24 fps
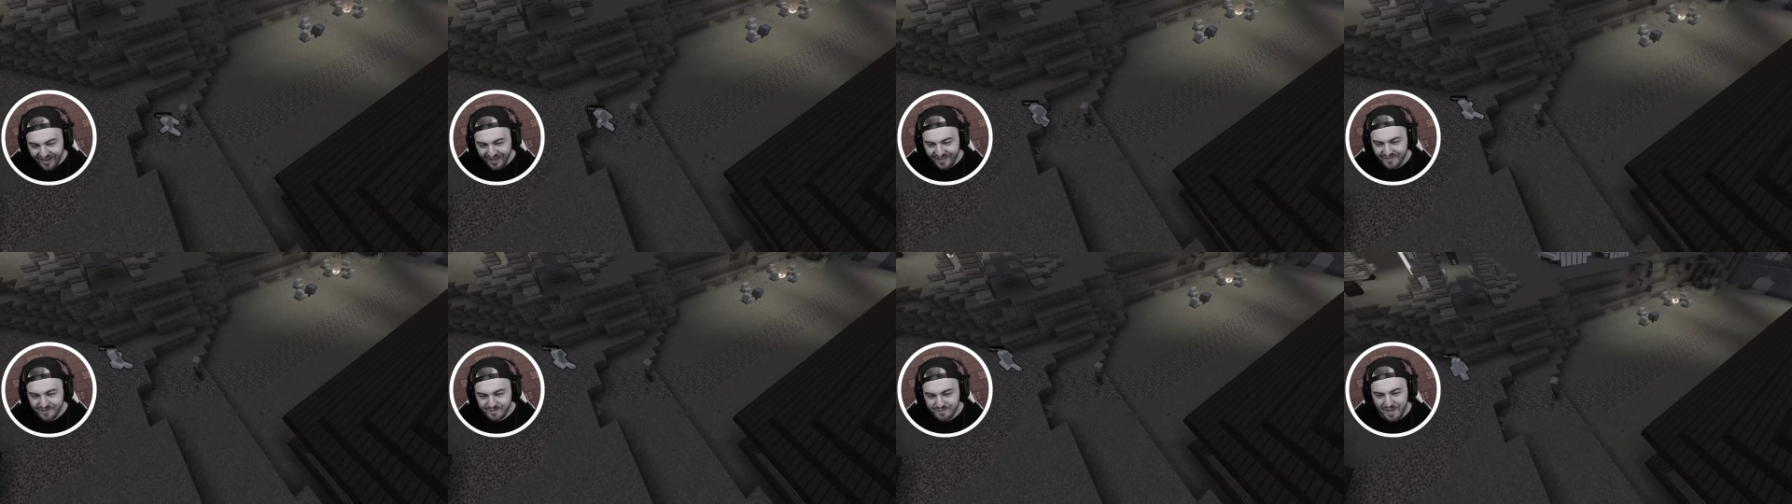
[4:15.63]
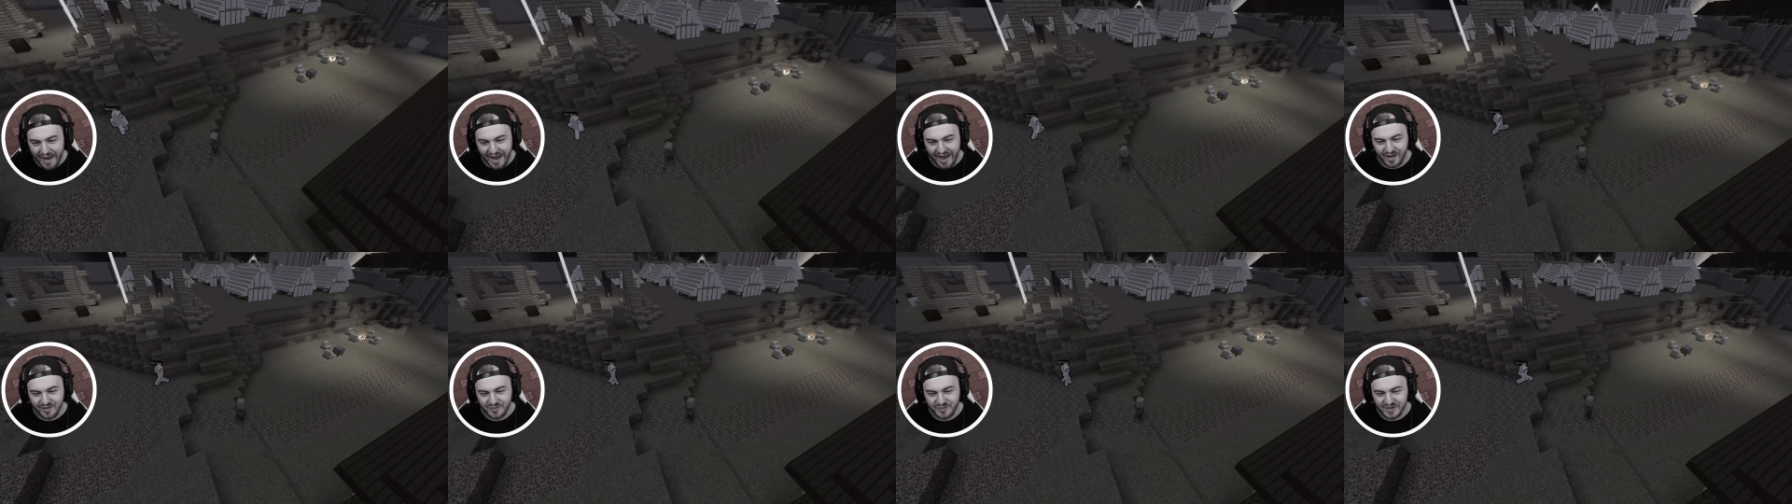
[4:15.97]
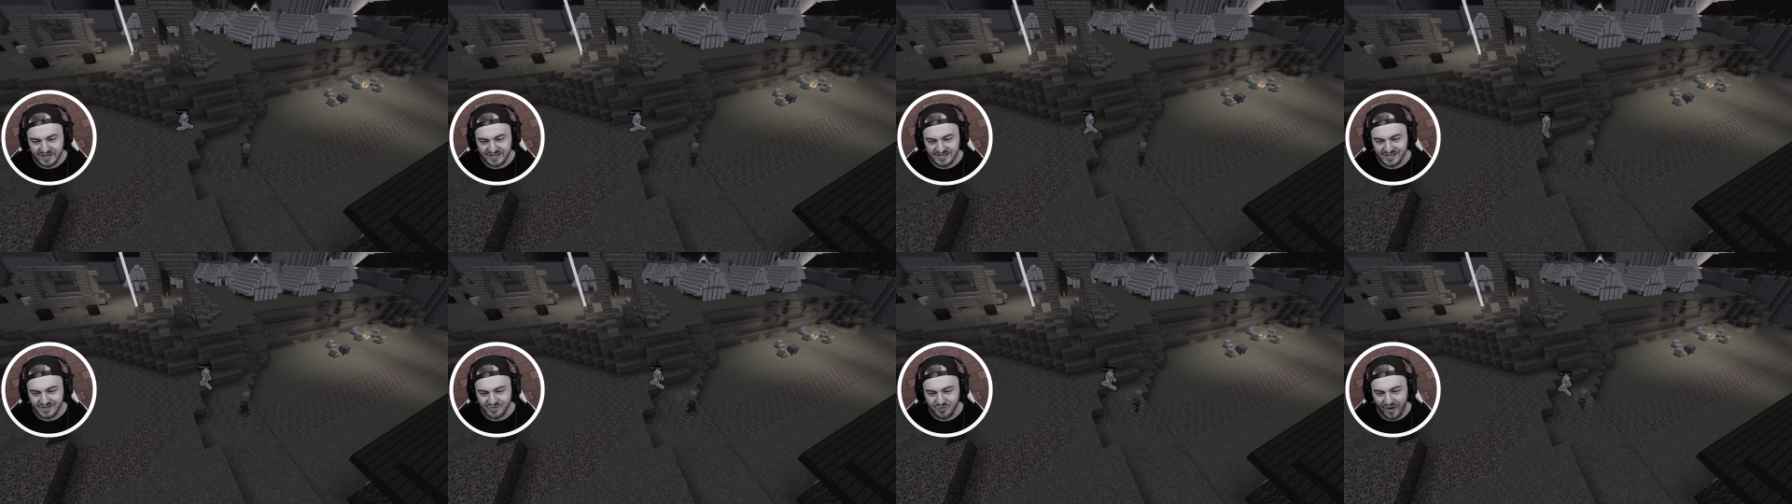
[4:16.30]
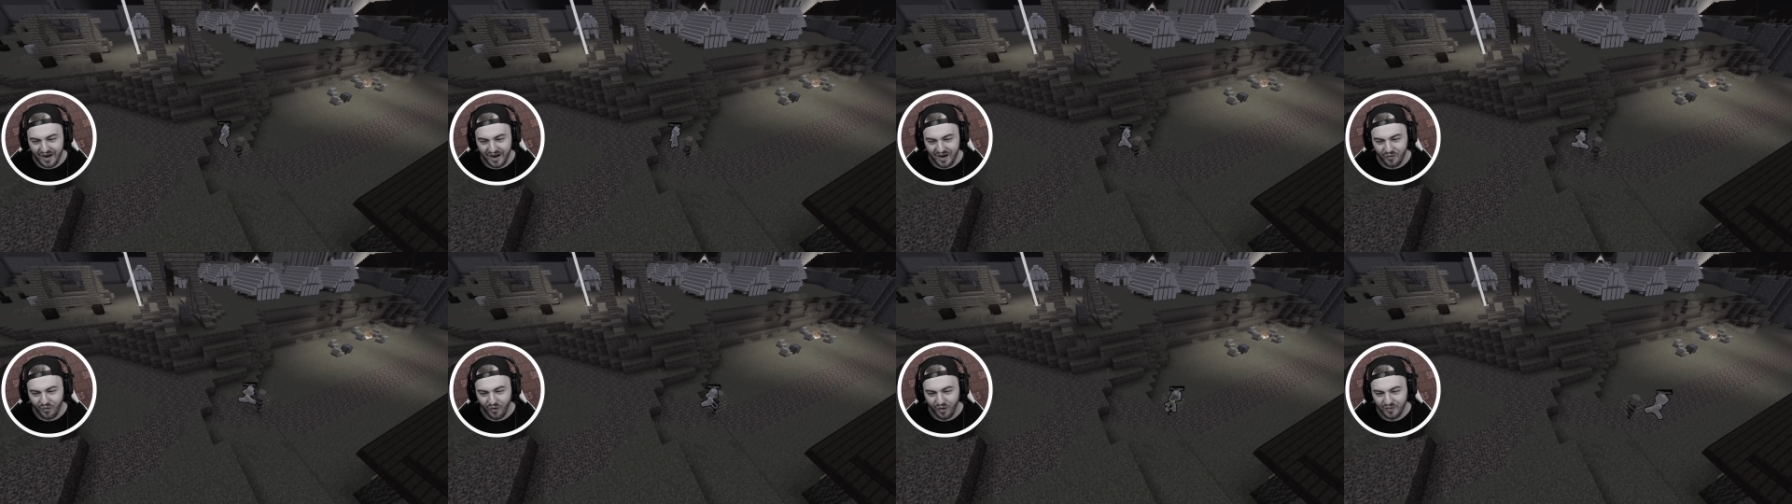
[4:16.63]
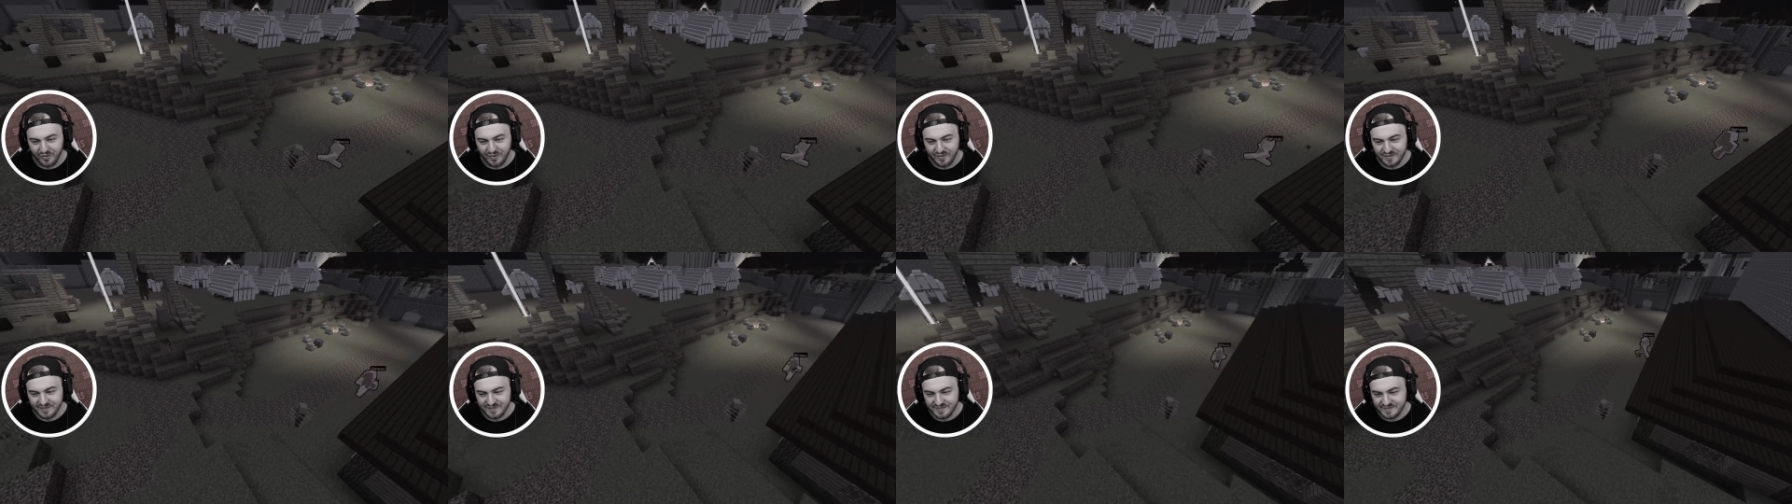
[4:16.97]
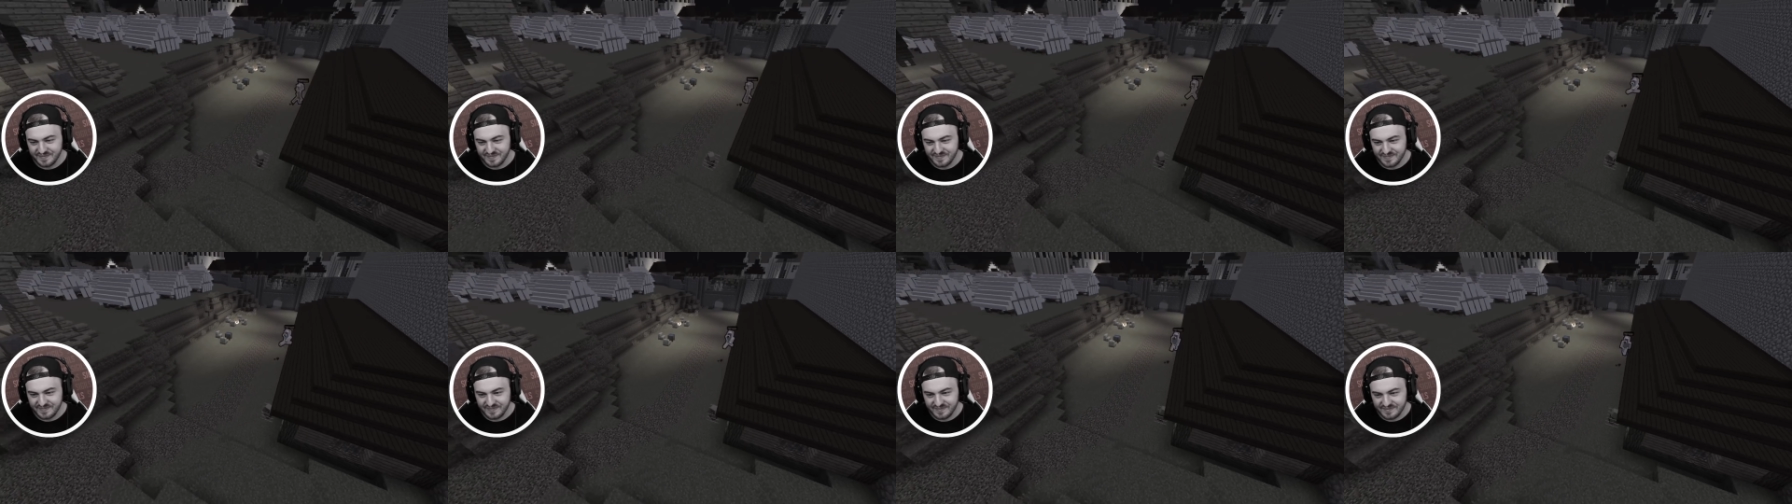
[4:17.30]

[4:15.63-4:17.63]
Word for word: me! Man versus Come werewolf. On.